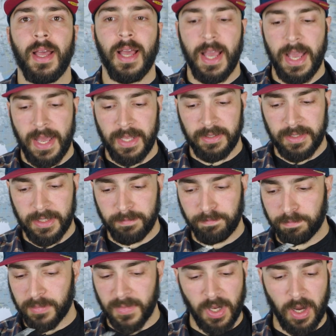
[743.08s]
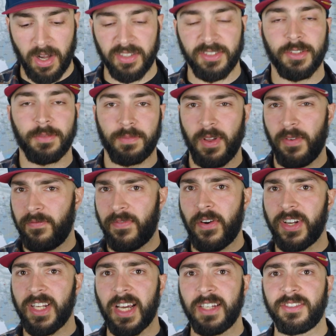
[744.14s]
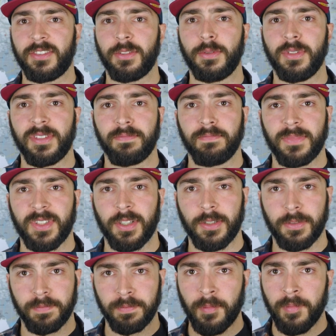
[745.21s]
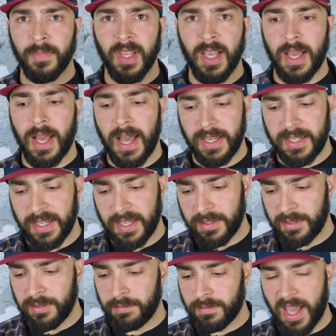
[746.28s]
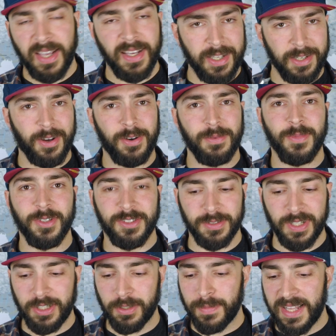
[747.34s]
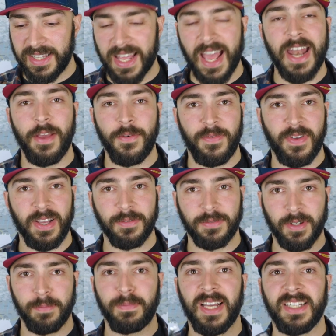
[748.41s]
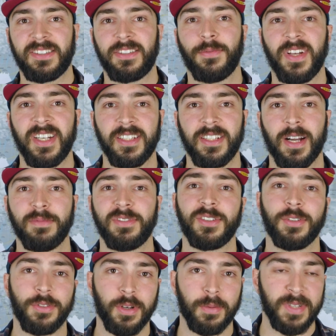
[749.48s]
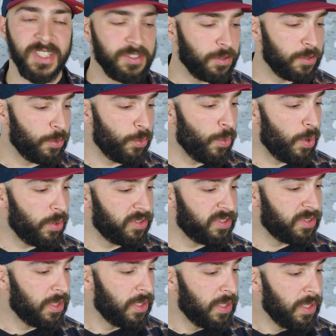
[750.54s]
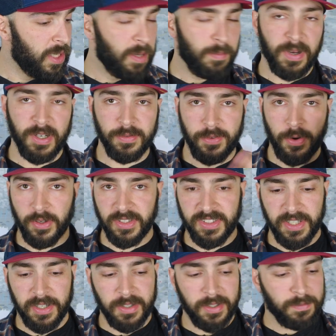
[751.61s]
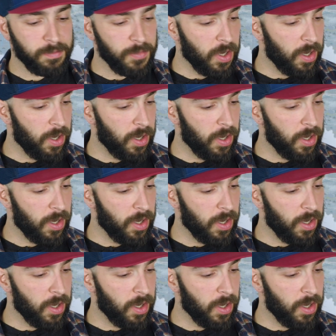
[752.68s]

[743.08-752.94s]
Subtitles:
And also very nice tools. So I can almost recommend anything from Petzl when it comes to Nomics or Quarks. But of course there are